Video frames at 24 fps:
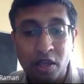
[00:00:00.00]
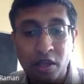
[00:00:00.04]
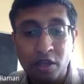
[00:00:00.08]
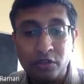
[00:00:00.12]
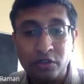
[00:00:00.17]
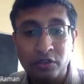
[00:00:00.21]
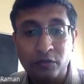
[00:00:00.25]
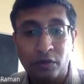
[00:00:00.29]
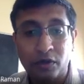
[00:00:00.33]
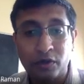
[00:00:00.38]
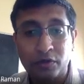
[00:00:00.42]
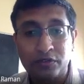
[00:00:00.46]

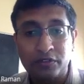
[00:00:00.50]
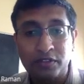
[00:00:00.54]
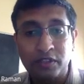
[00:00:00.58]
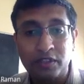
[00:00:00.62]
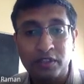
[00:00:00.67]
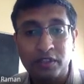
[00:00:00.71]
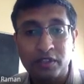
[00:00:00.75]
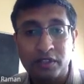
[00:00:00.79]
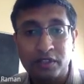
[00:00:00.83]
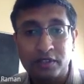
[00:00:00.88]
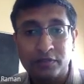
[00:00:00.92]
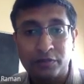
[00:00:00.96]
So what you
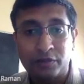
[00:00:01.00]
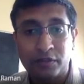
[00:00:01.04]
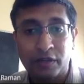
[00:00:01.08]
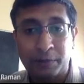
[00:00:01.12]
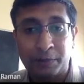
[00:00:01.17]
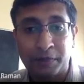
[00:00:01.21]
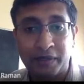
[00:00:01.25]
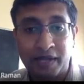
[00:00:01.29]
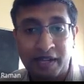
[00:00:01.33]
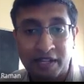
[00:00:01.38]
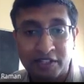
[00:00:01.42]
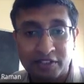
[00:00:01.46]
see here is for
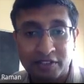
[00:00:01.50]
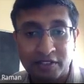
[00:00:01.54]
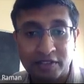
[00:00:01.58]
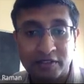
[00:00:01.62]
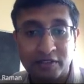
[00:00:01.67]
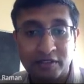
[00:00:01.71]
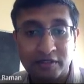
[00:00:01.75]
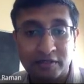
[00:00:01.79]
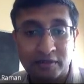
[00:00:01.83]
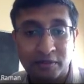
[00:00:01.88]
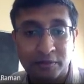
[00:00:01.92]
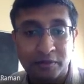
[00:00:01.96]
epitaxial
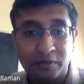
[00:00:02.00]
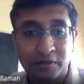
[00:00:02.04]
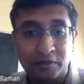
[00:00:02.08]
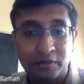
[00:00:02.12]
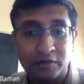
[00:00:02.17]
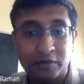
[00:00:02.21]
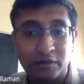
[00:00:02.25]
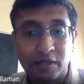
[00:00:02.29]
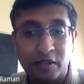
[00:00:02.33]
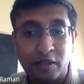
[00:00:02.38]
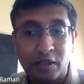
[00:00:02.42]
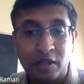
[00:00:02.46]
systems
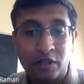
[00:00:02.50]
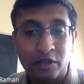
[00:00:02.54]
is